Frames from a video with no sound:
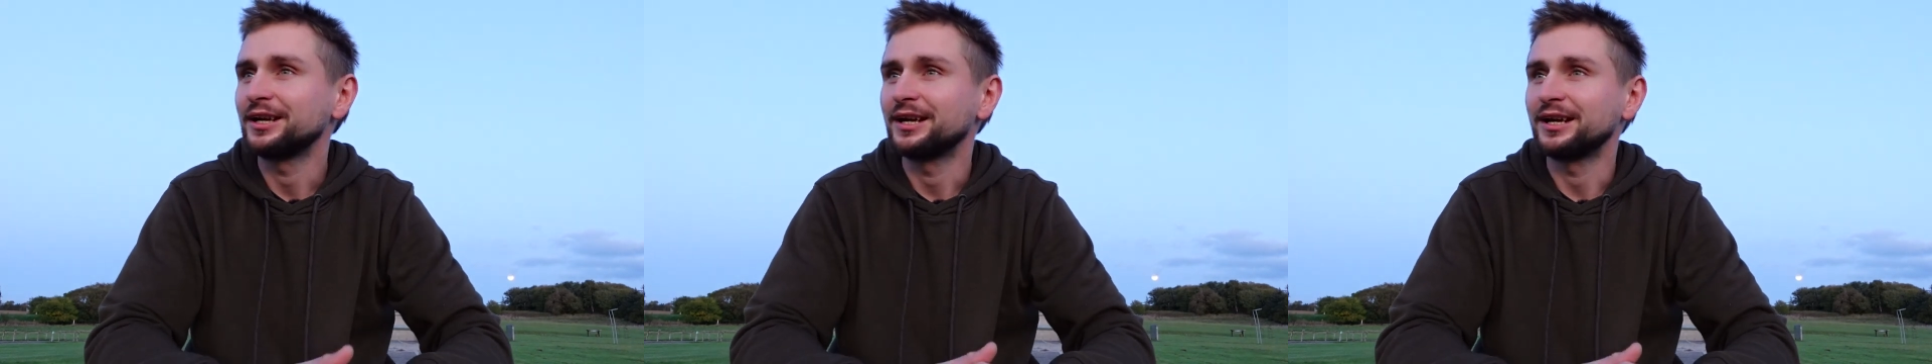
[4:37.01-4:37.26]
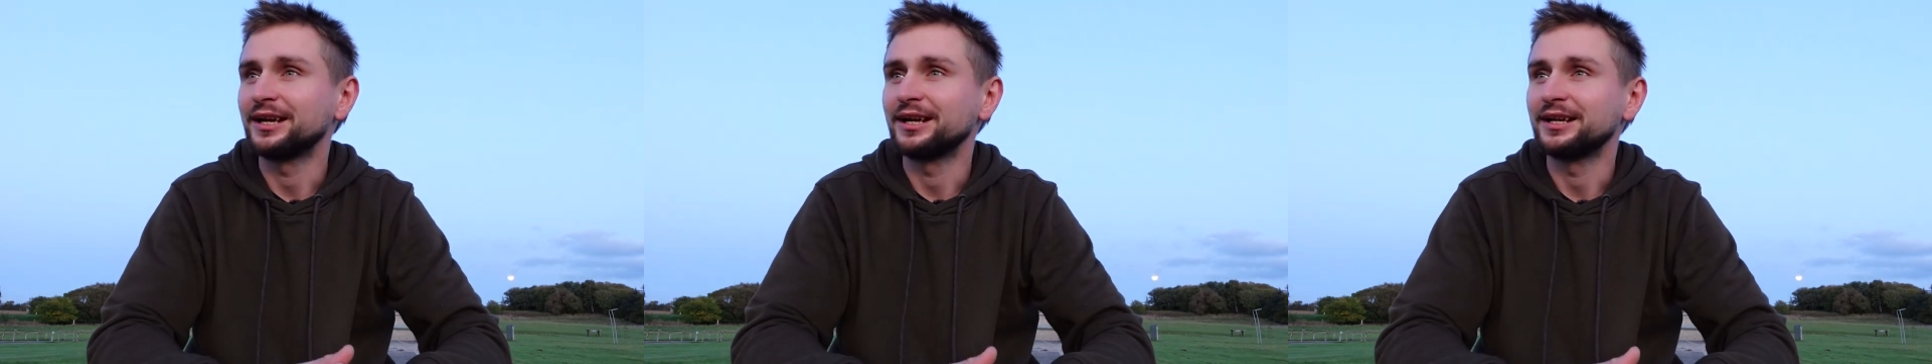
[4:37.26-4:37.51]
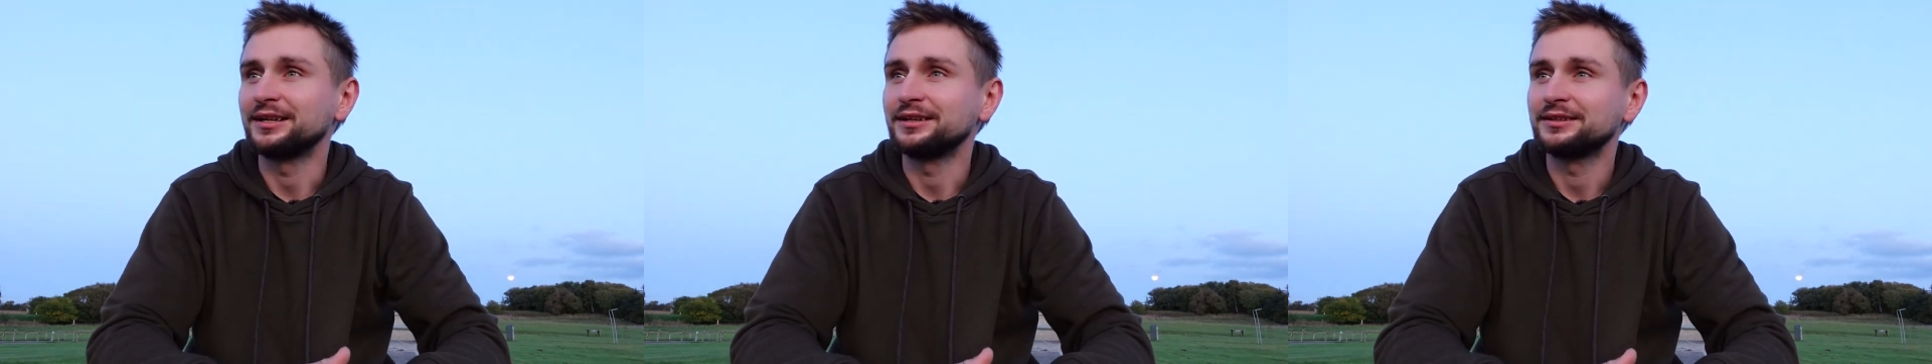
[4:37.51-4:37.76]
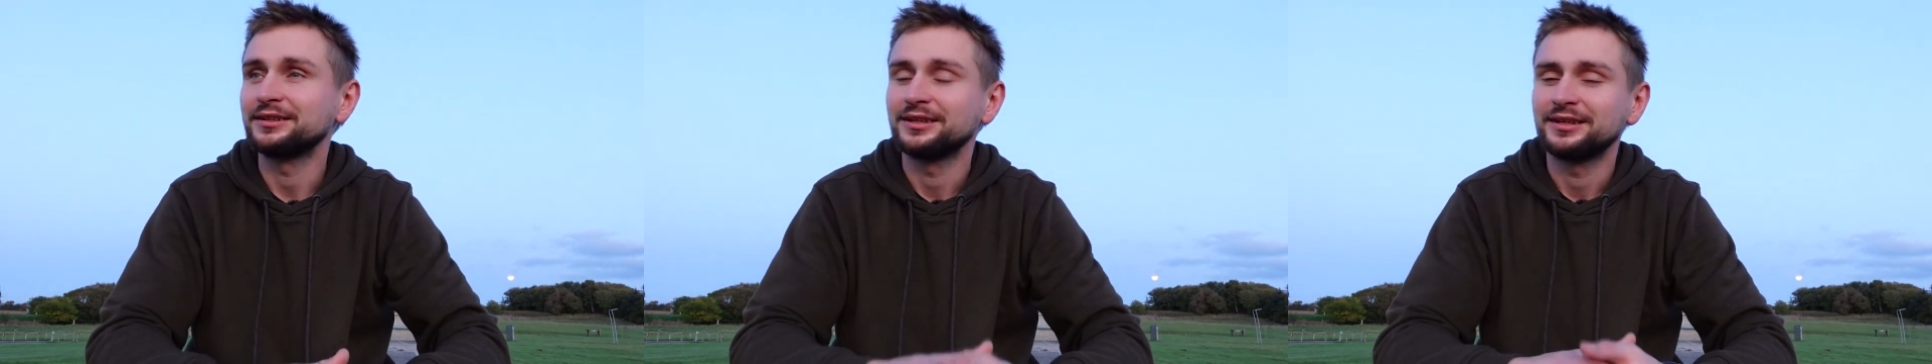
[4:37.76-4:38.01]

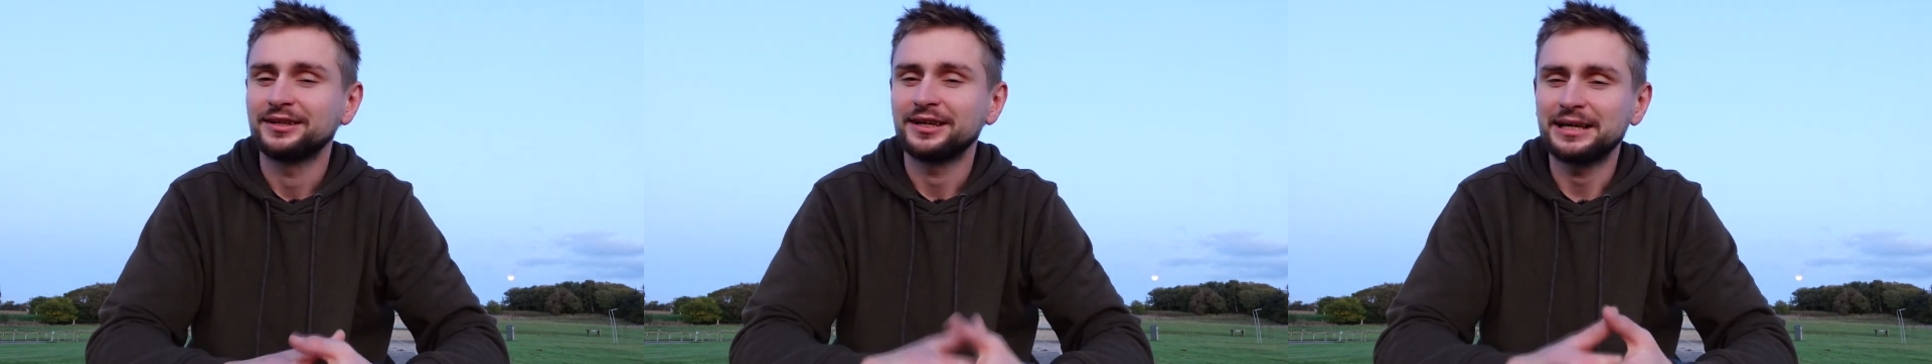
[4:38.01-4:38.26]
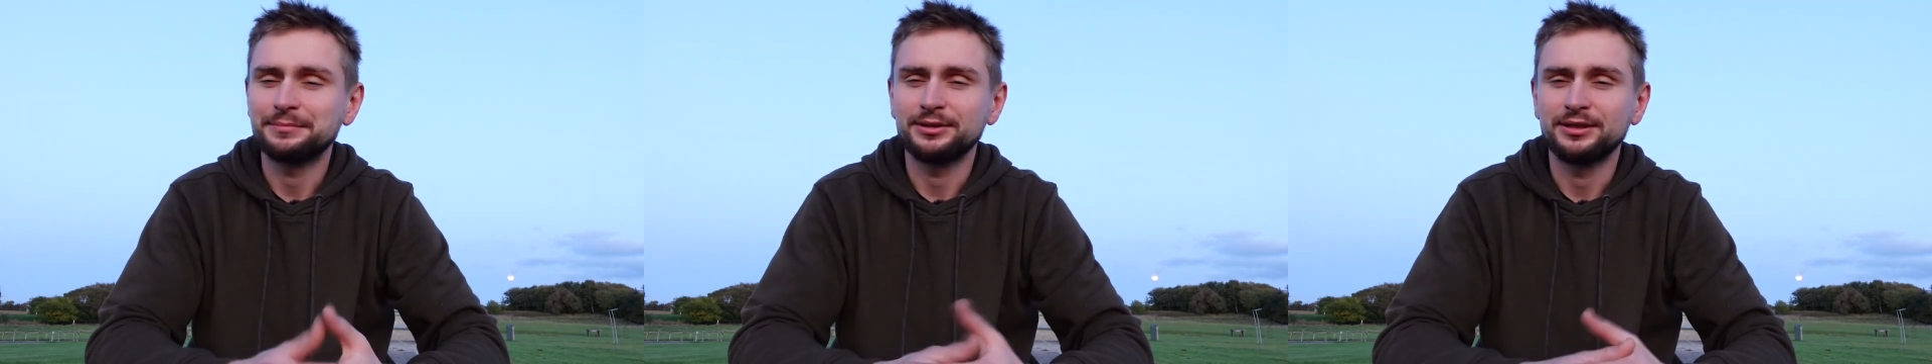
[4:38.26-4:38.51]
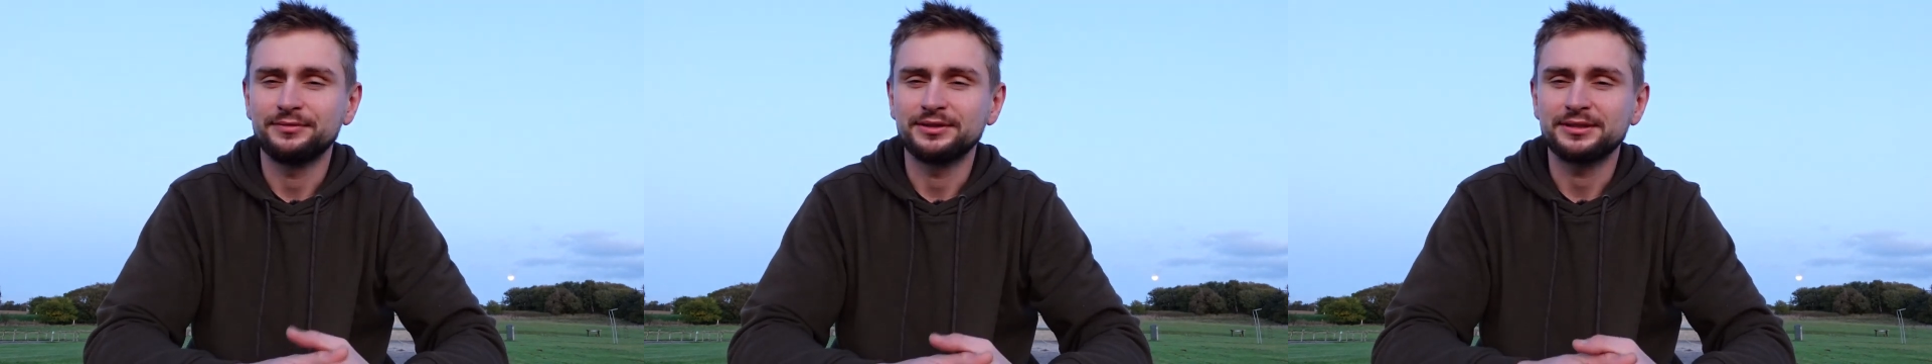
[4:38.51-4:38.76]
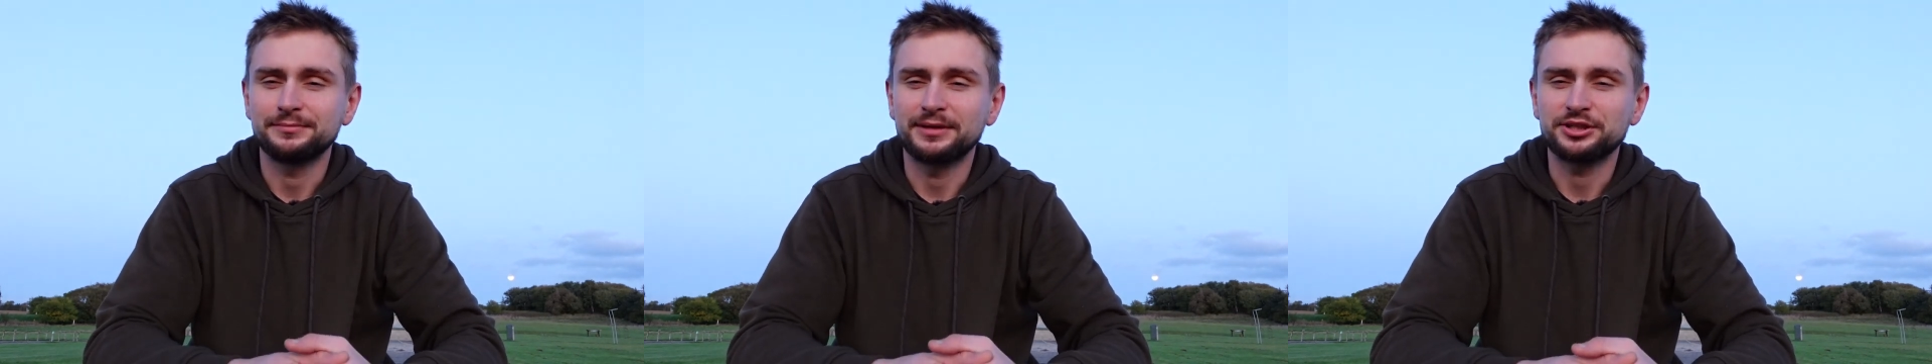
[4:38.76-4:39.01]
and I believe
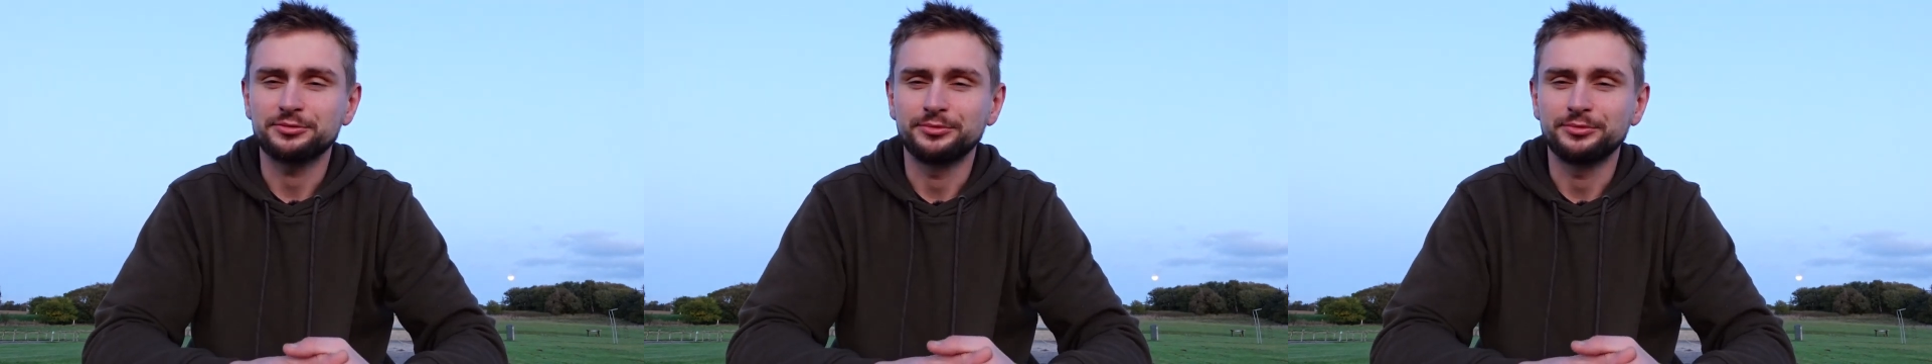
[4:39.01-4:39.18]
it's much